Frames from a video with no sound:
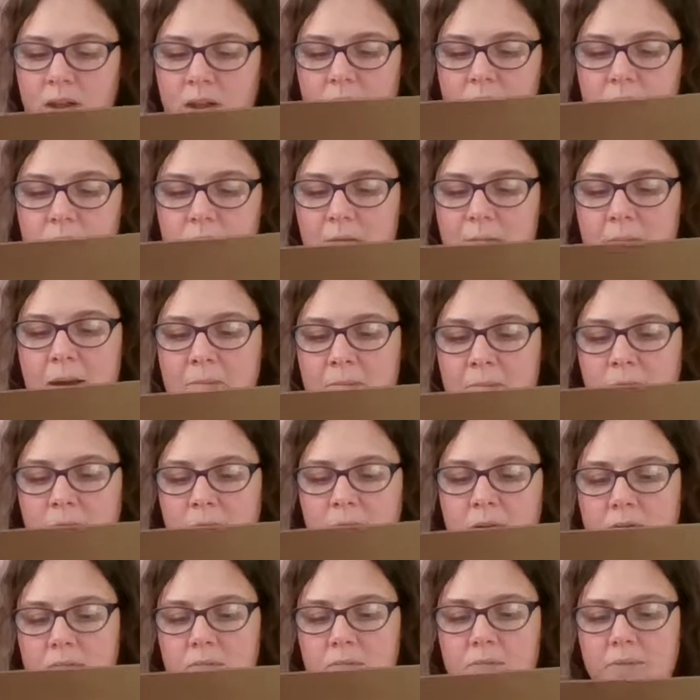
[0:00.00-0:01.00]
And
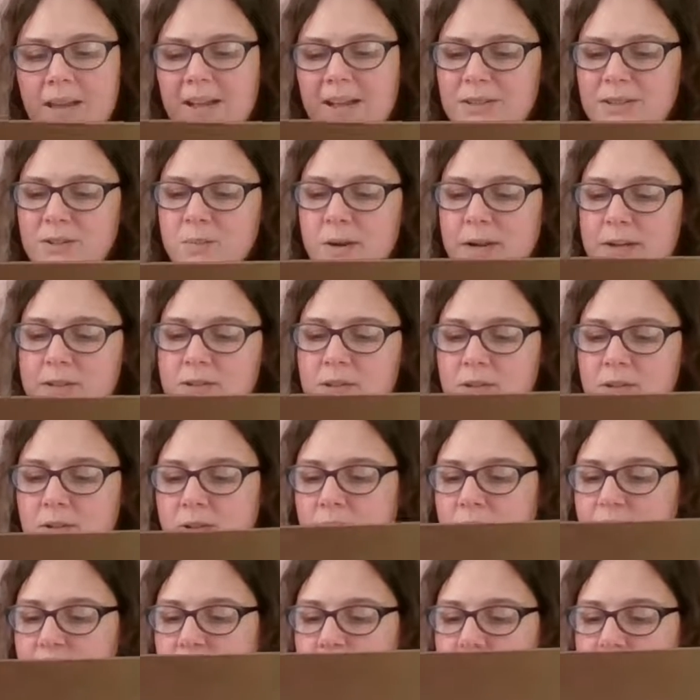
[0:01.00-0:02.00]
remember, that's why it's a
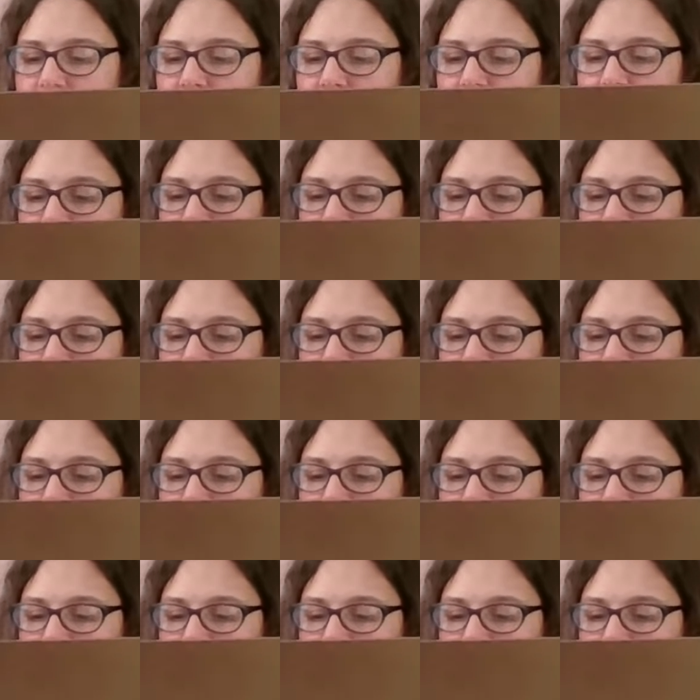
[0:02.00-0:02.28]
good thing to